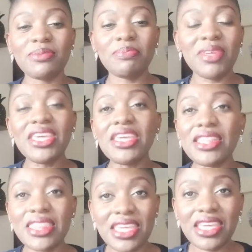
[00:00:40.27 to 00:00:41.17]

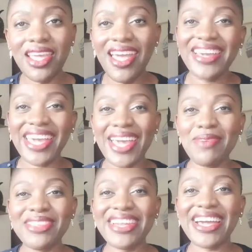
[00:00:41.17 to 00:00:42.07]
be the
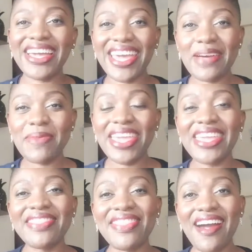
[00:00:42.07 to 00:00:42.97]
creme de la creme
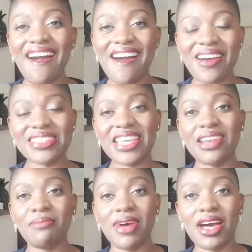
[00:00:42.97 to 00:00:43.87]
in the hearts
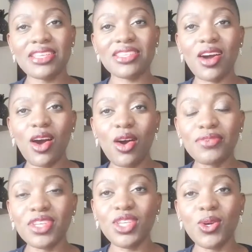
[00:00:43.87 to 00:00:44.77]
and mind of
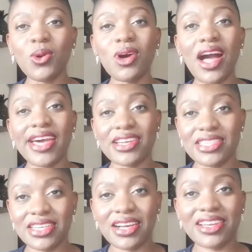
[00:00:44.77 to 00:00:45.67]
your
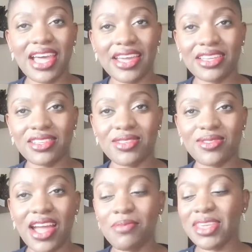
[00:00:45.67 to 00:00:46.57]
ideal clients, right?